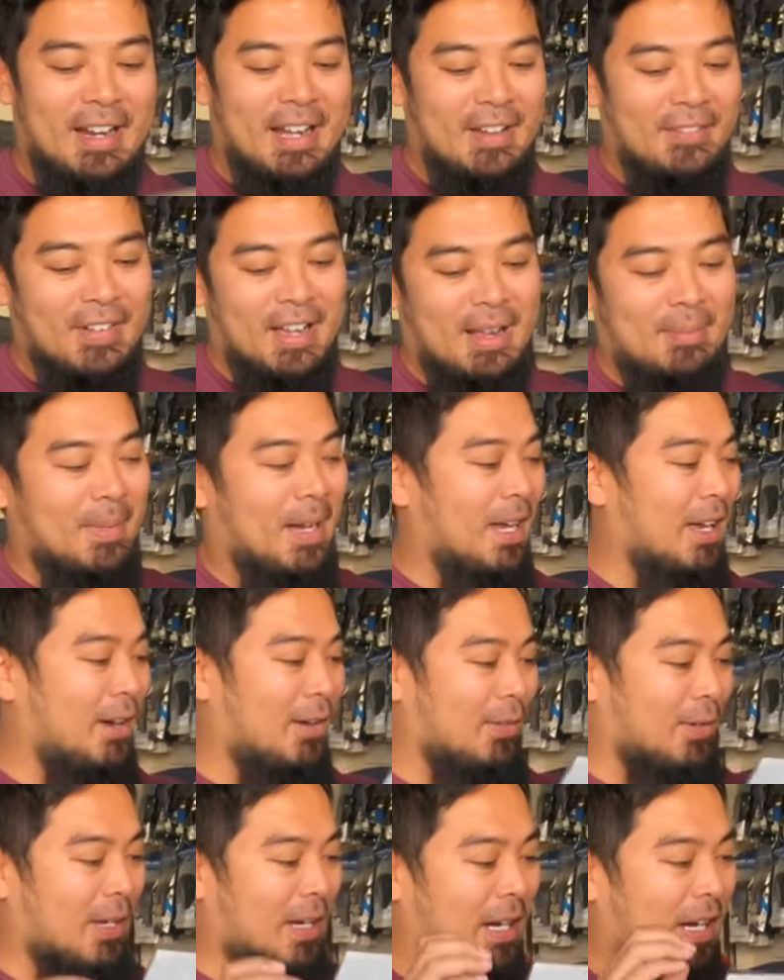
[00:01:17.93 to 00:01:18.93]
I've got my
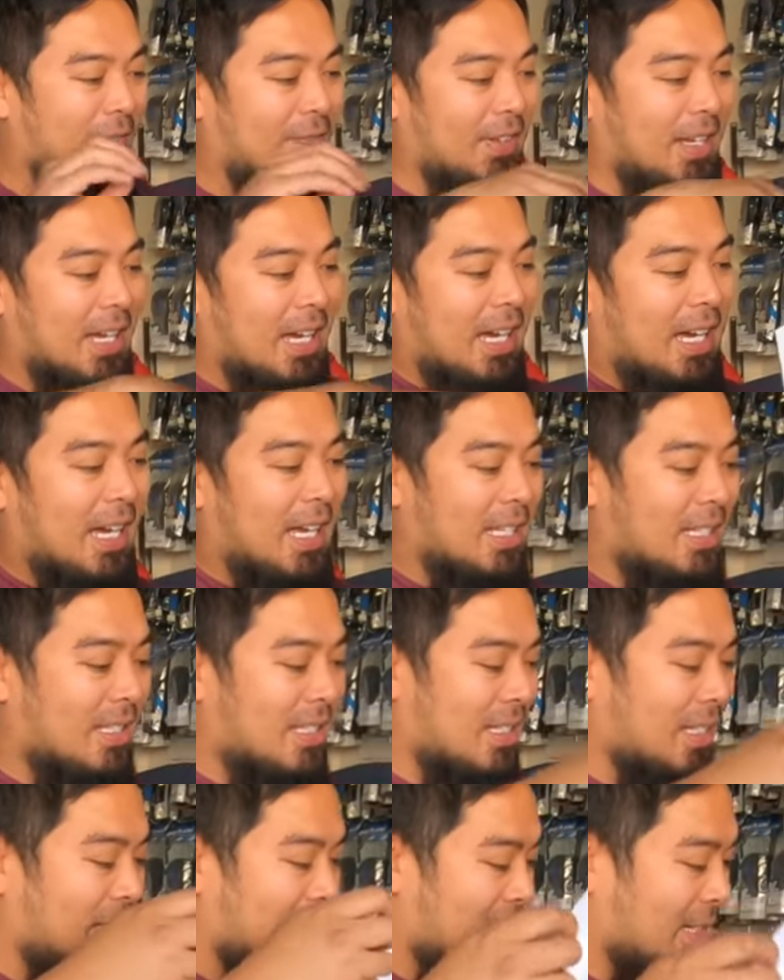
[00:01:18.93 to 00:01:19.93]
own coffee, guys.
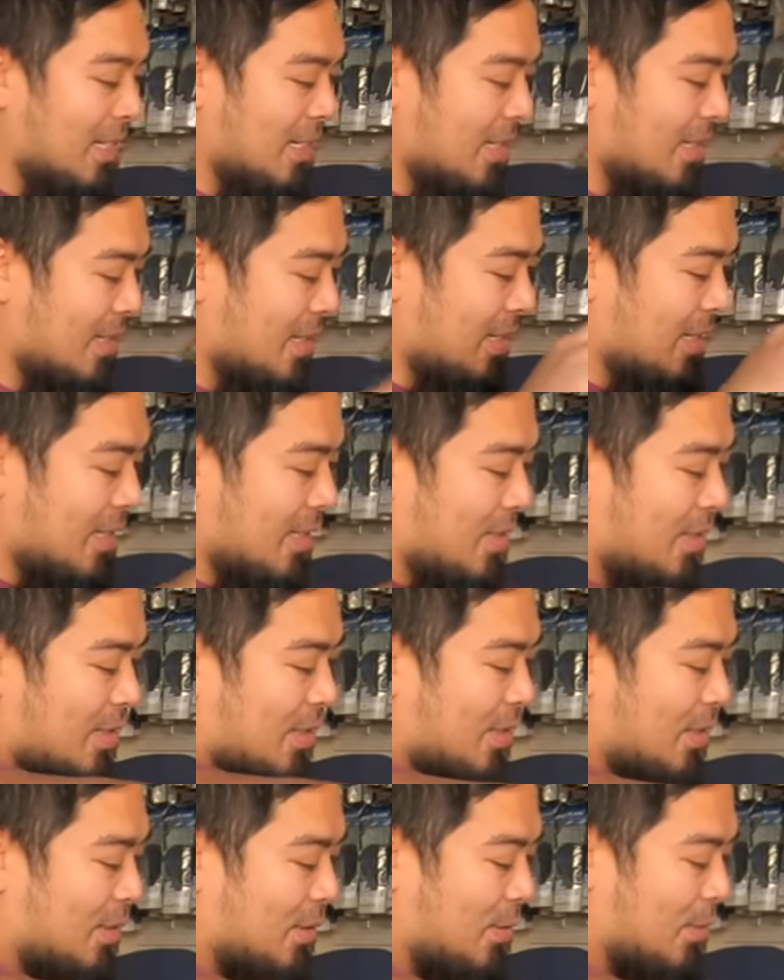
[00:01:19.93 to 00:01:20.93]

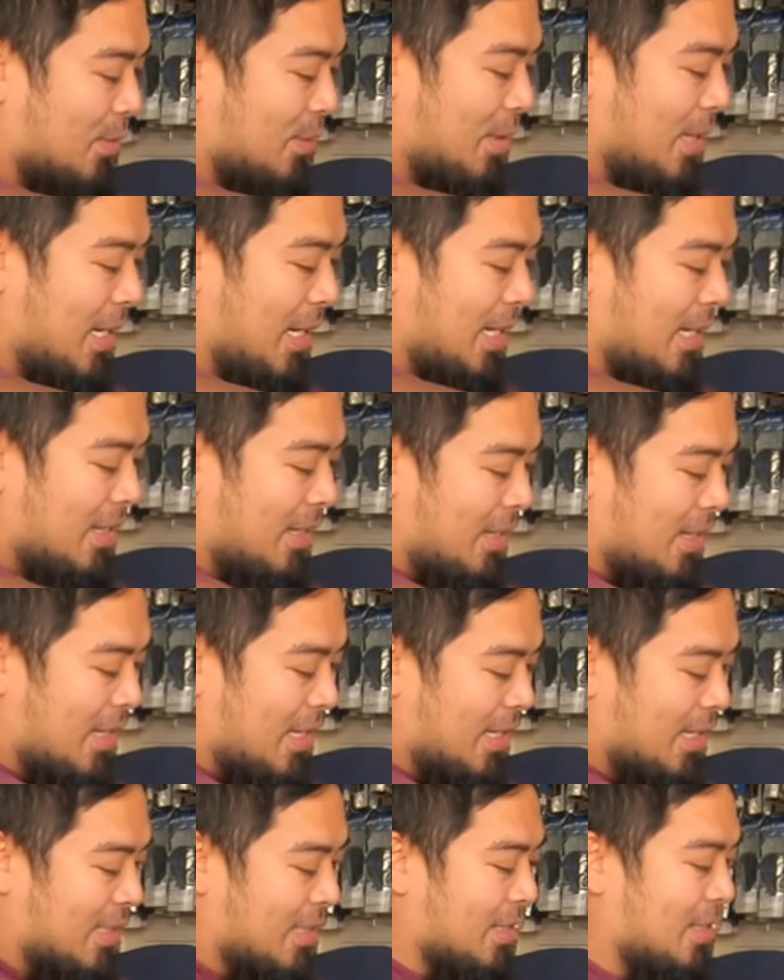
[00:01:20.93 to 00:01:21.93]
Sweet, look at
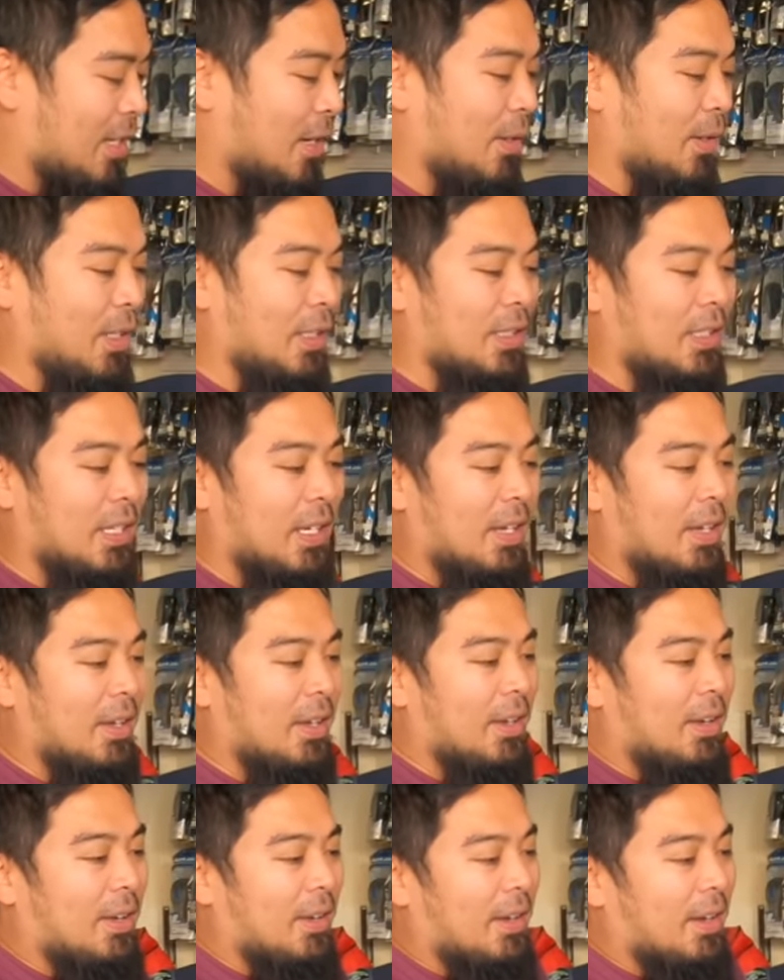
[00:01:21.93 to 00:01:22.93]
this. Tony's
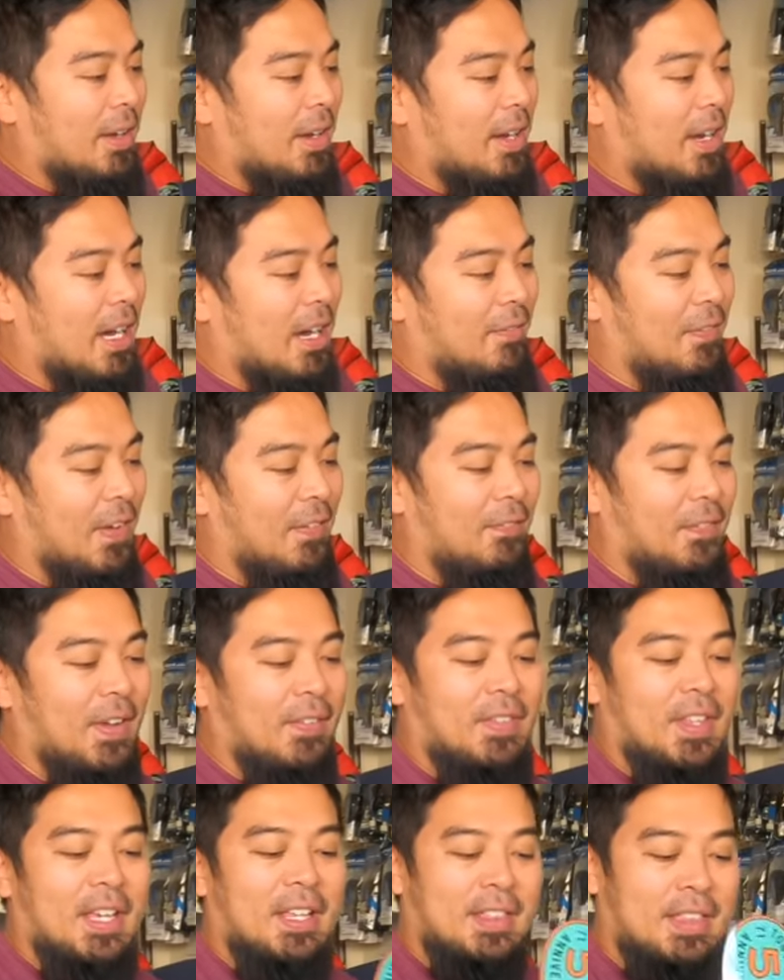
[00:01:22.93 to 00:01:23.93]
Coffee
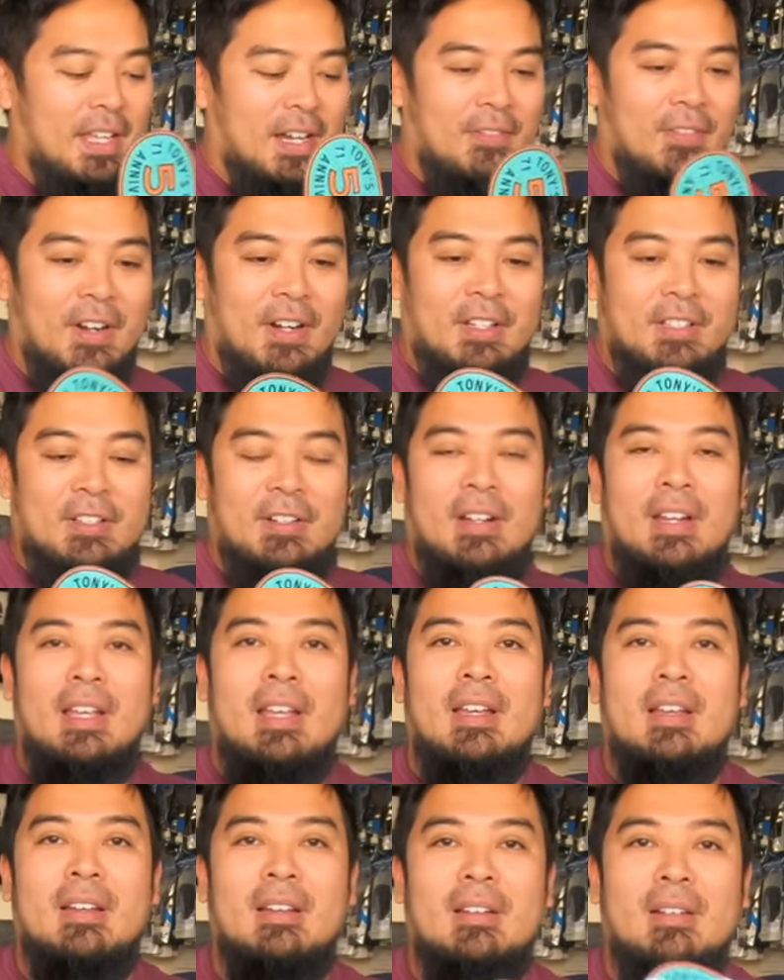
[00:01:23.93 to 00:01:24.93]
50th anniversary.
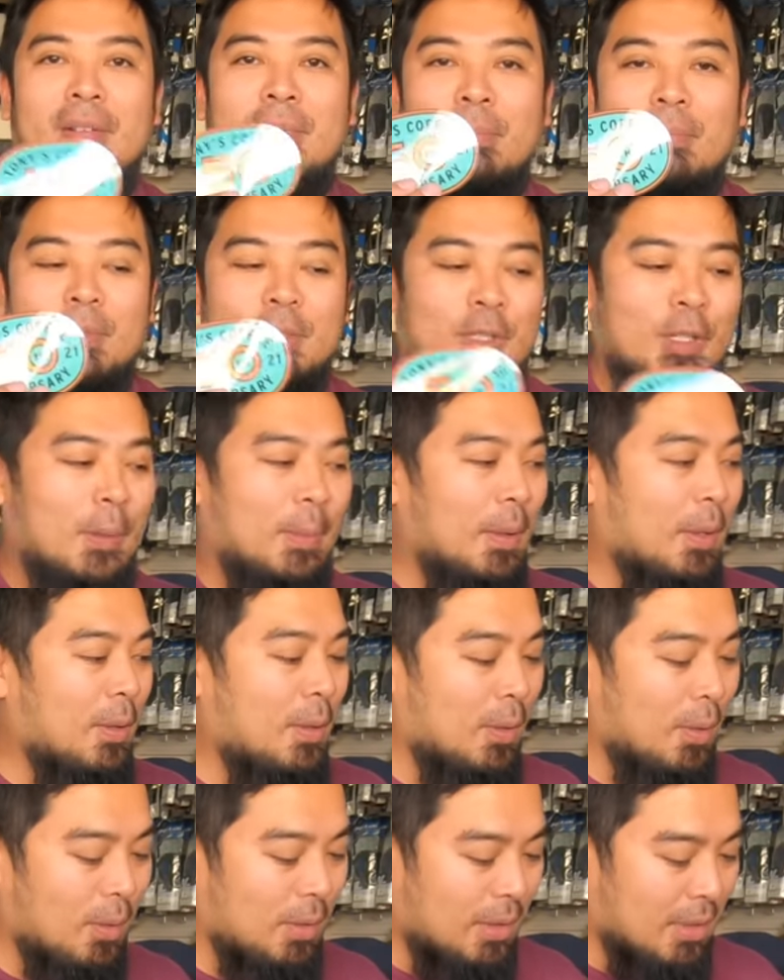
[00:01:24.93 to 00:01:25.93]
Super
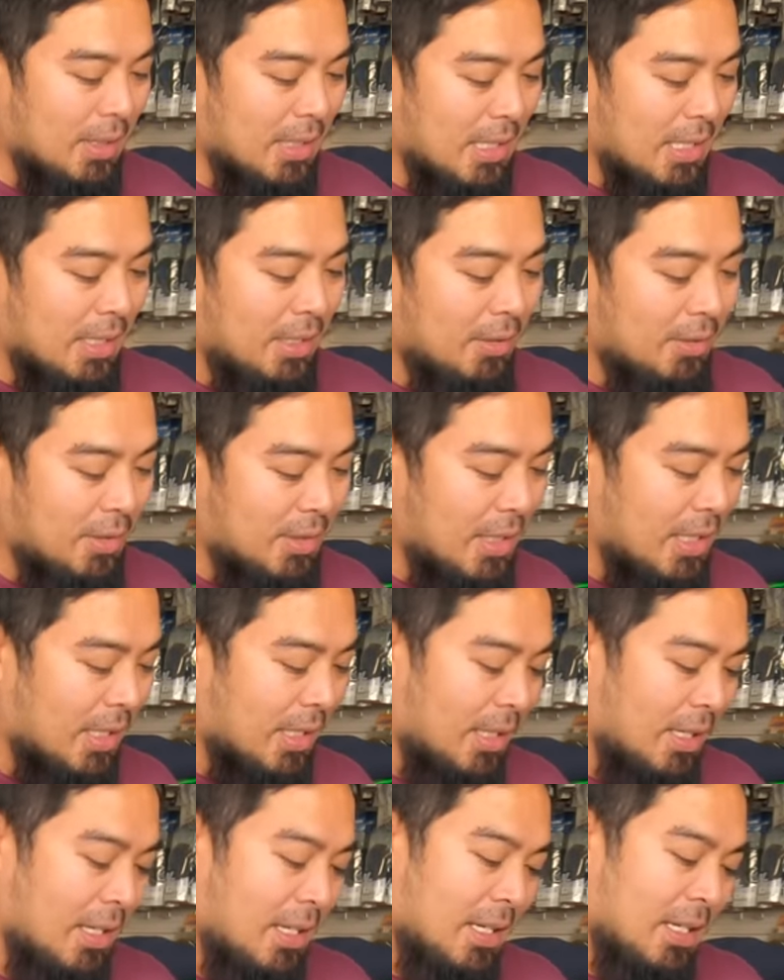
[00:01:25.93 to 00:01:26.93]
cool. Got a new
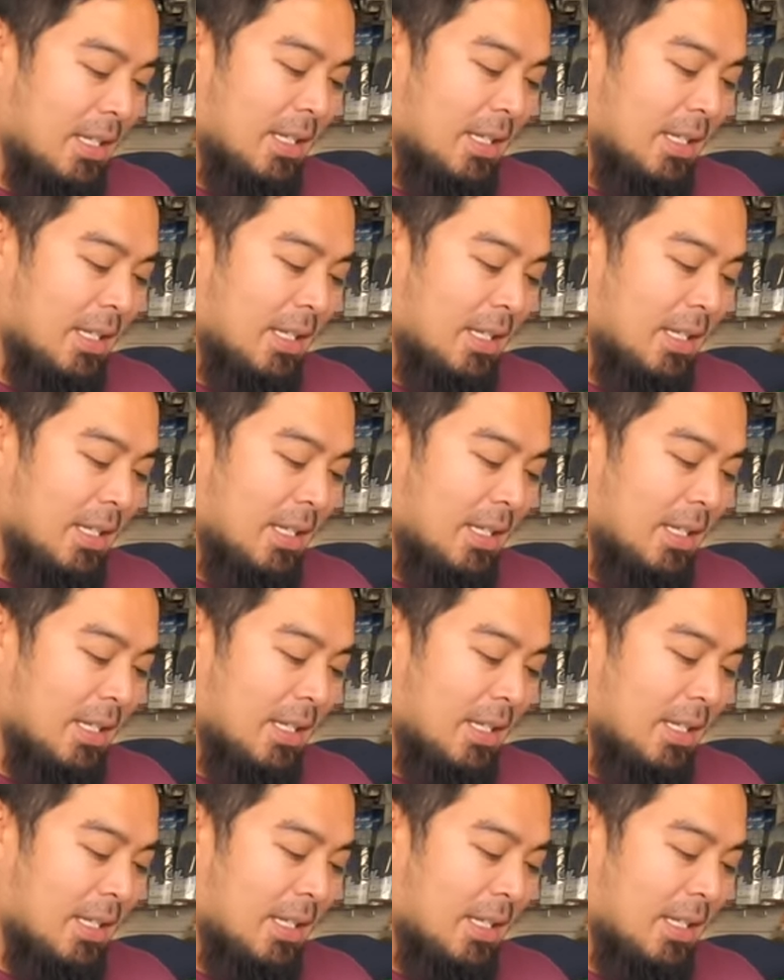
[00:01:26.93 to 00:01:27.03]
sticker.